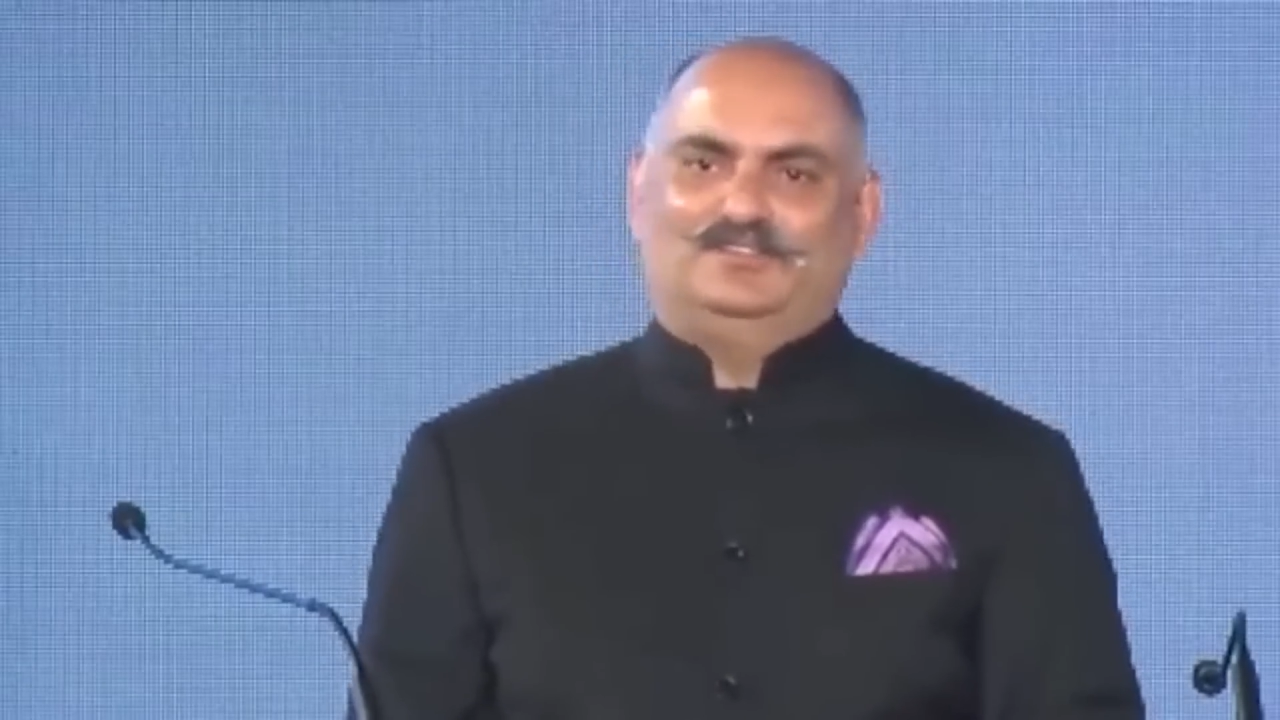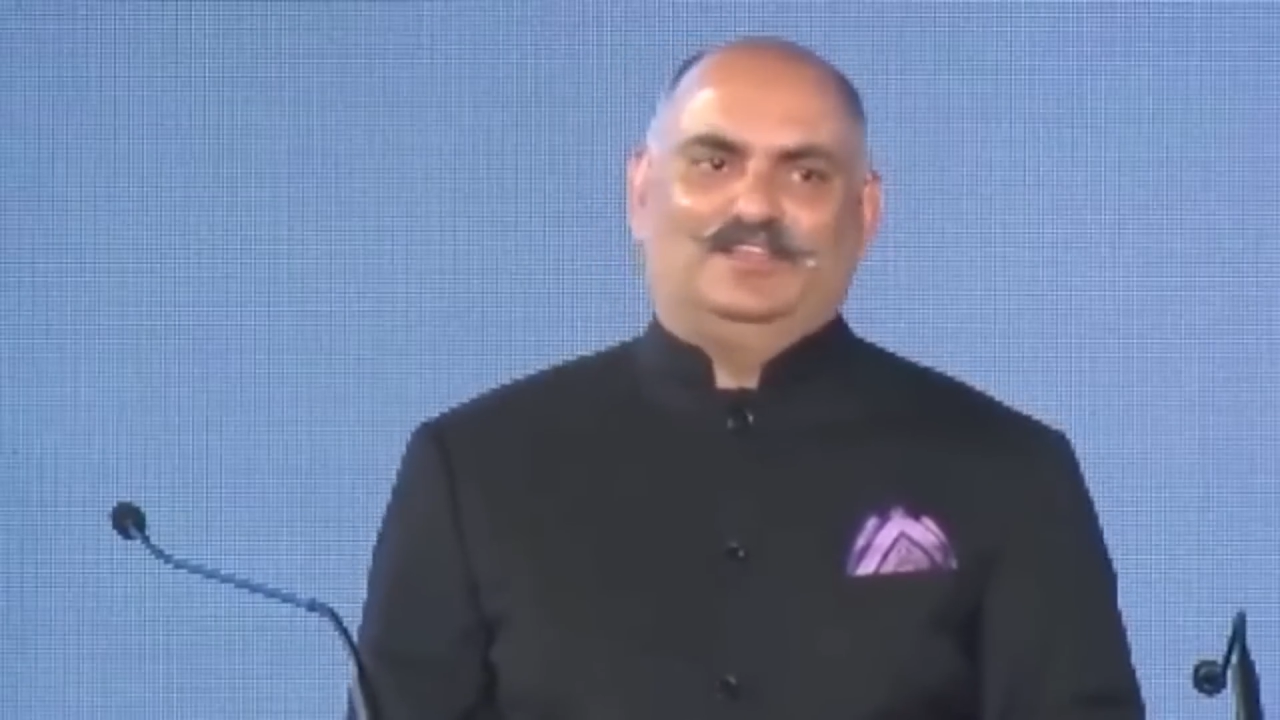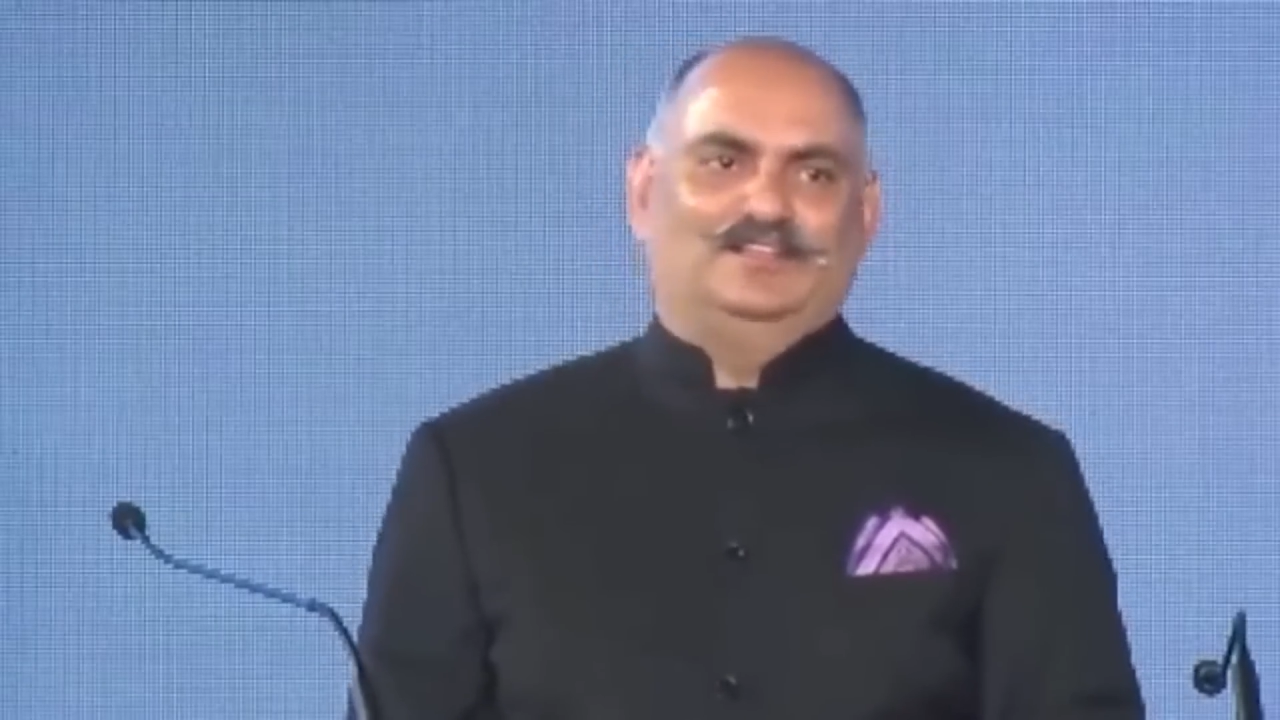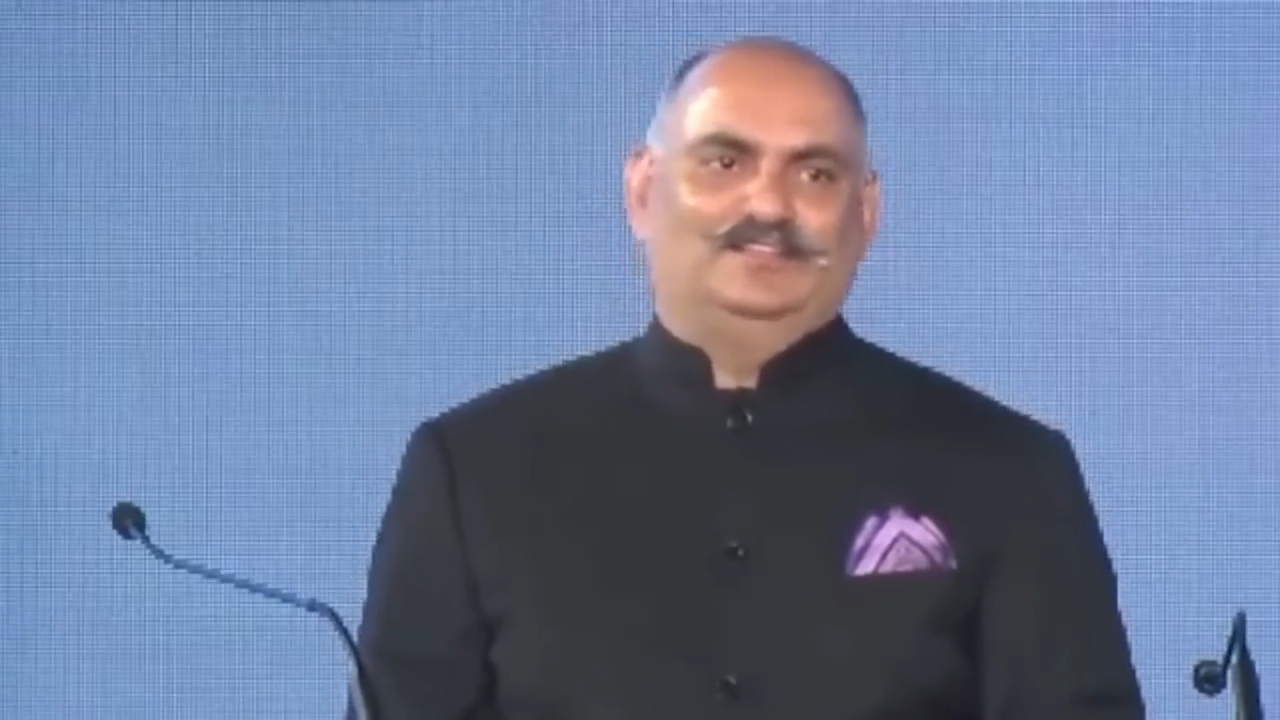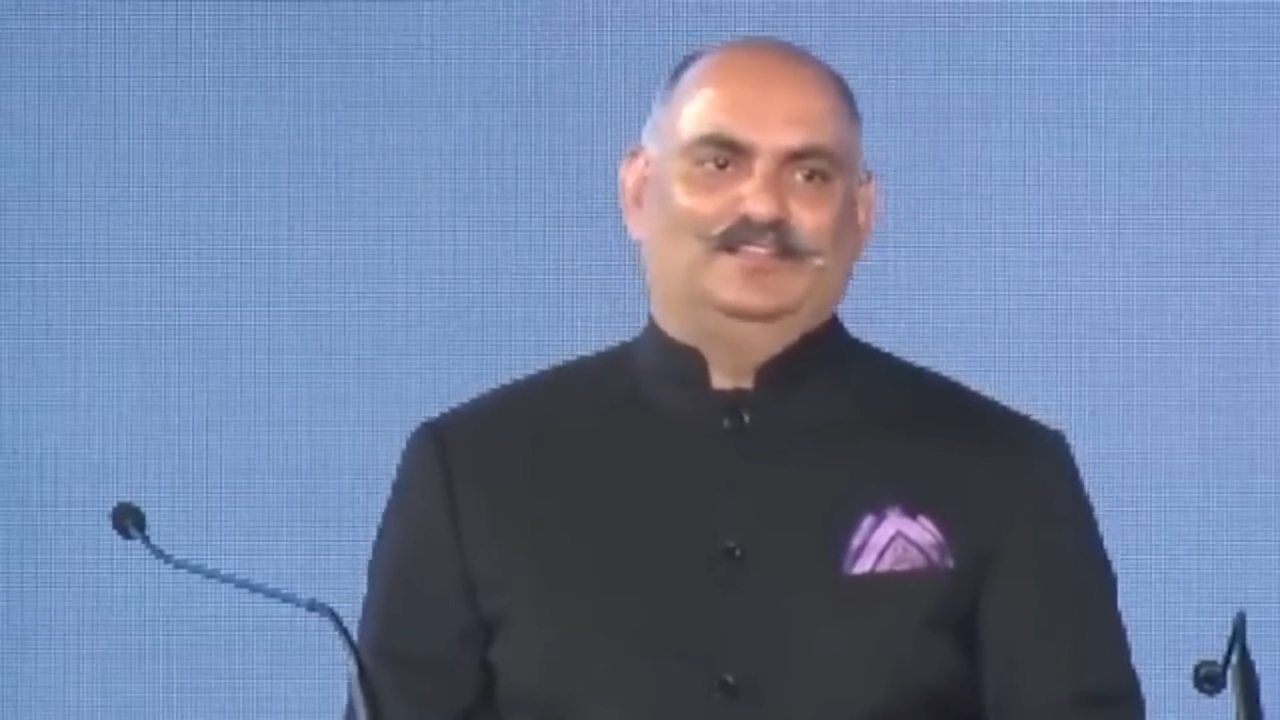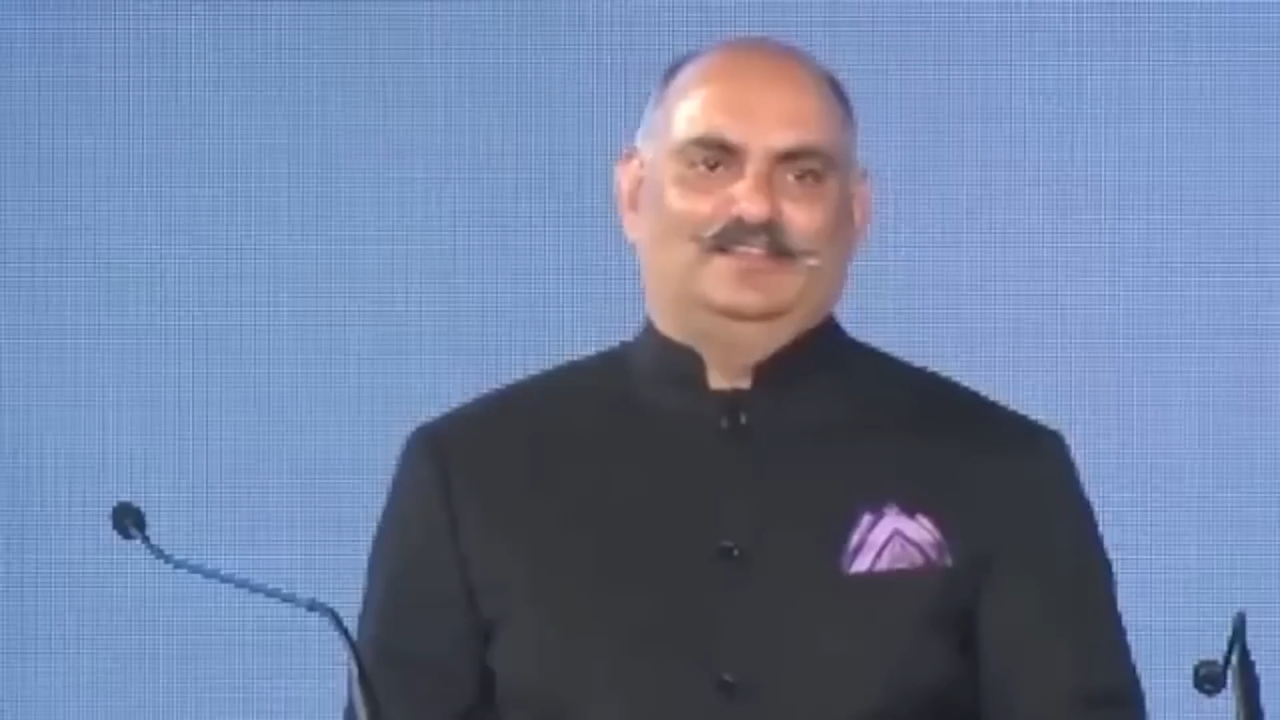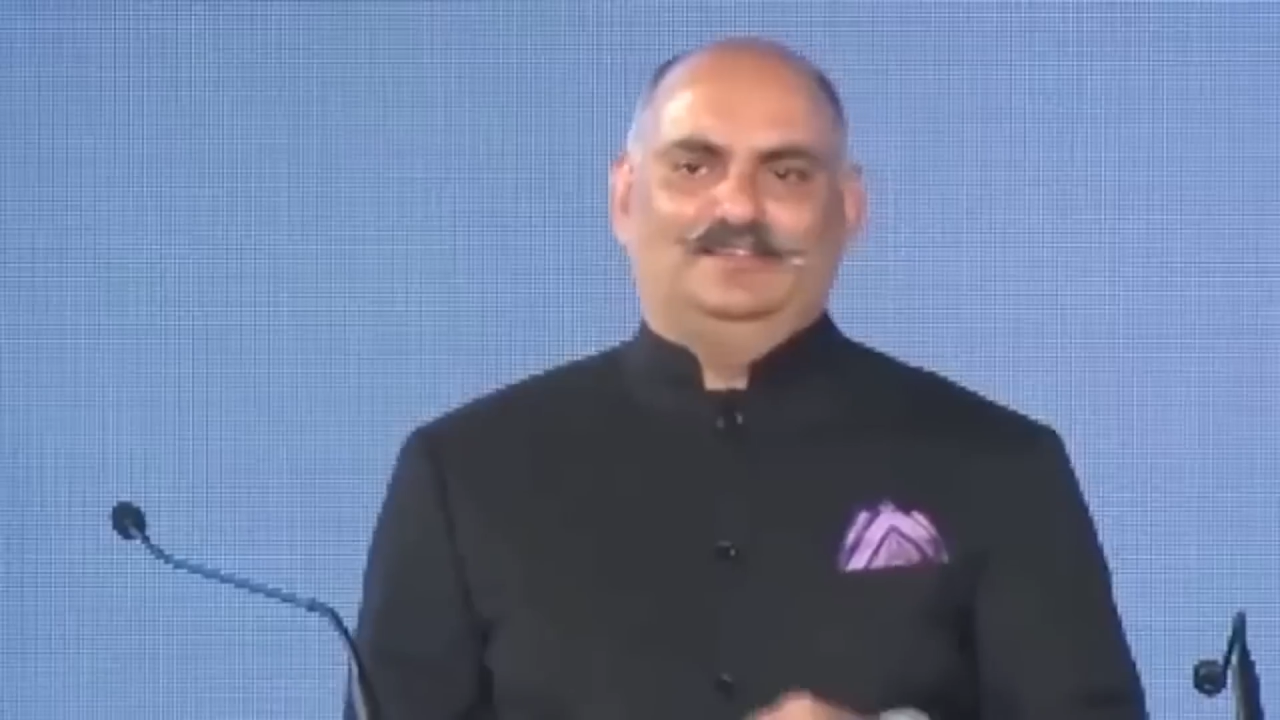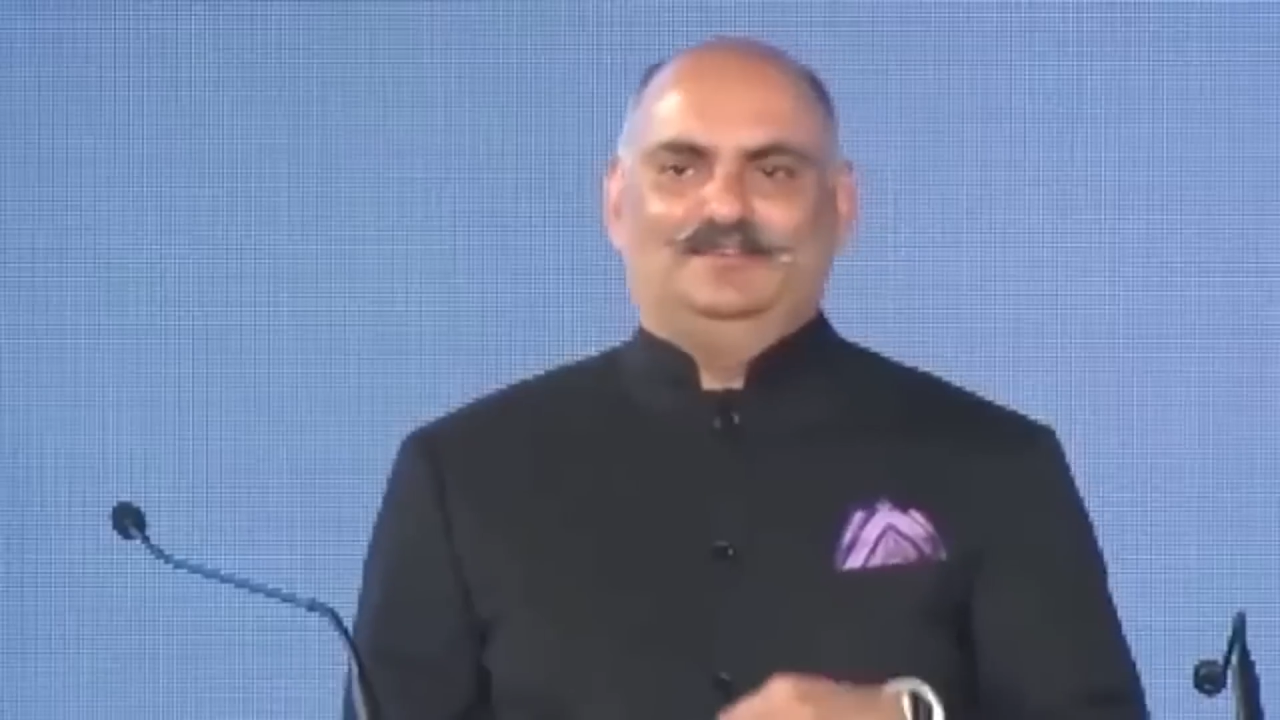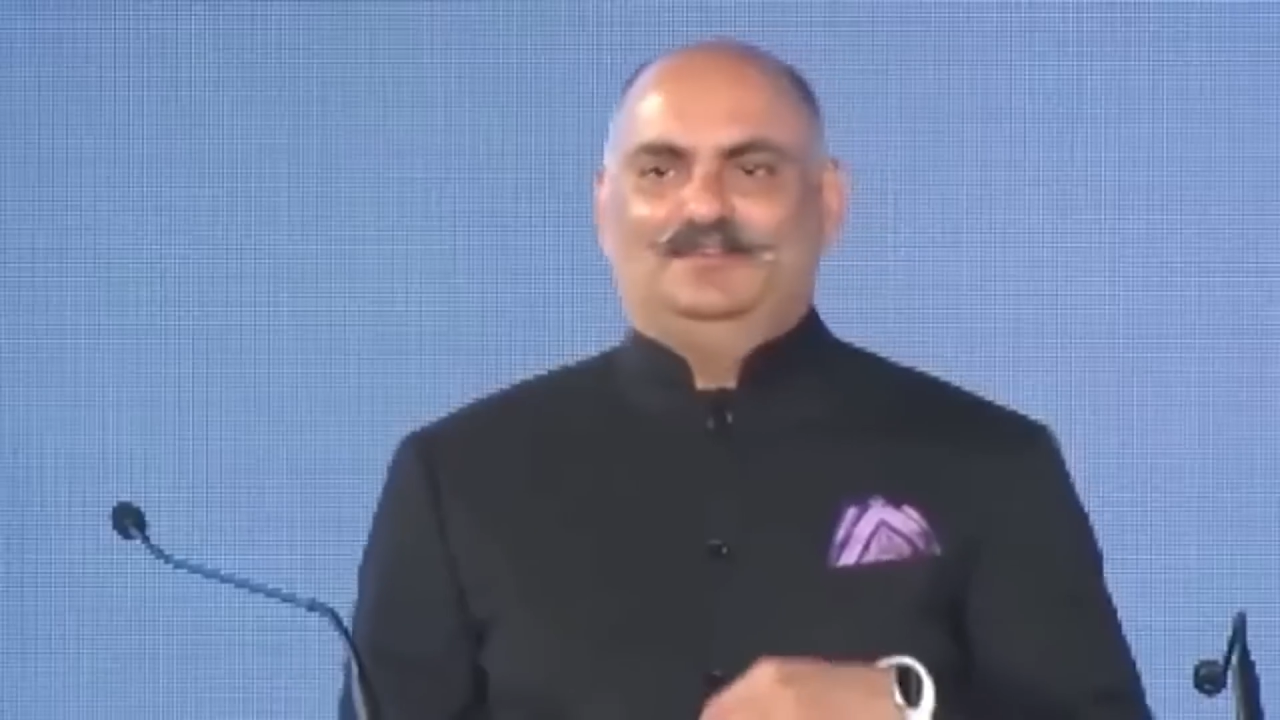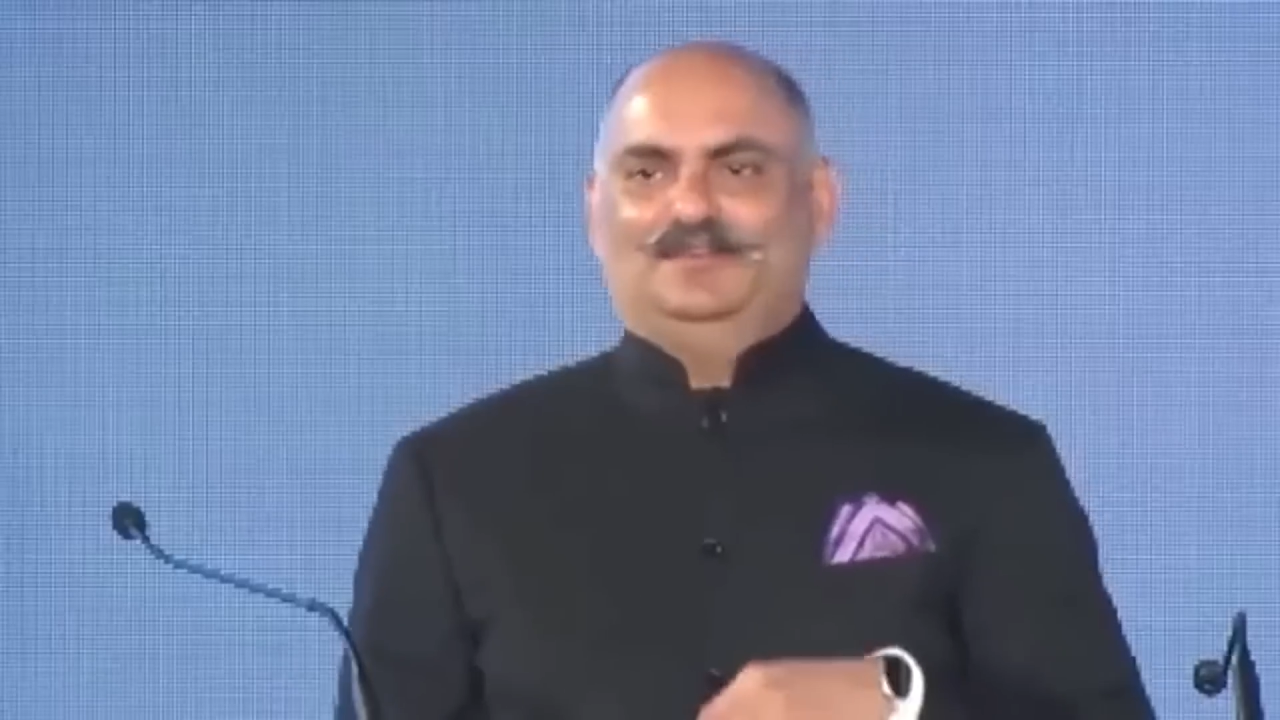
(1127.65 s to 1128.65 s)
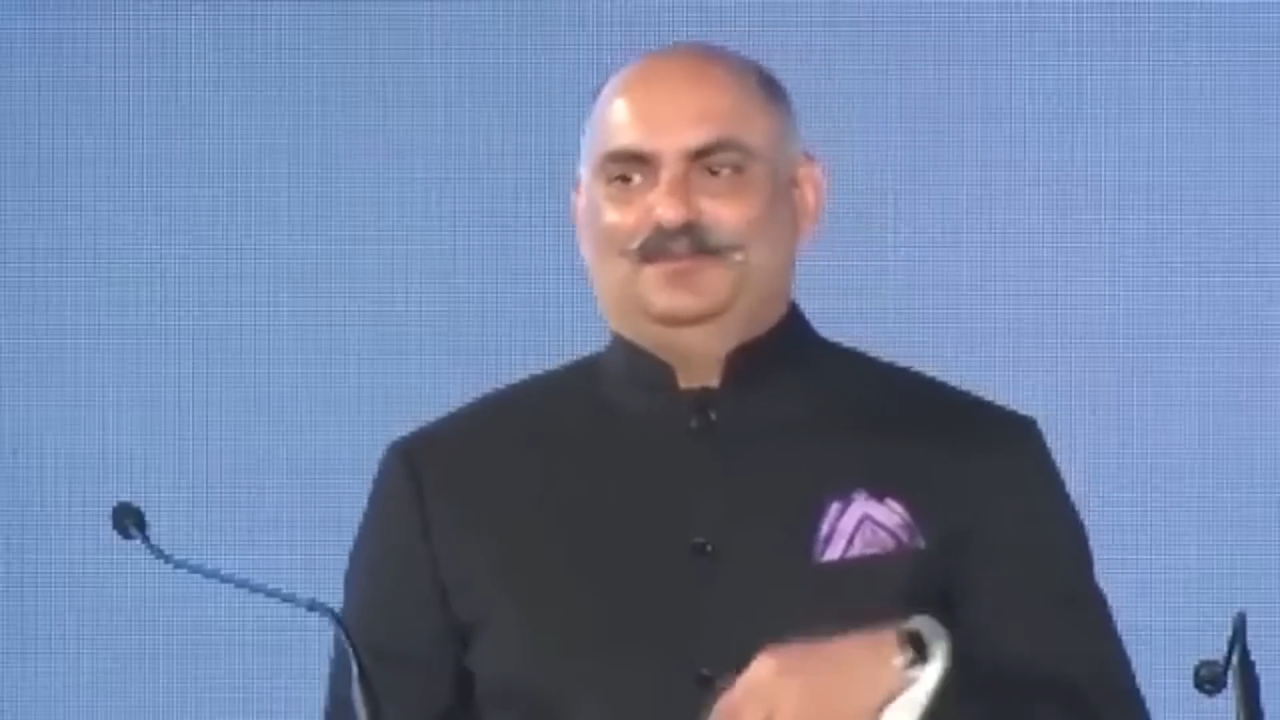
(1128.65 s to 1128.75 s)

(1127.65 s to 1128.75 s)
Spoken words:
skills, and he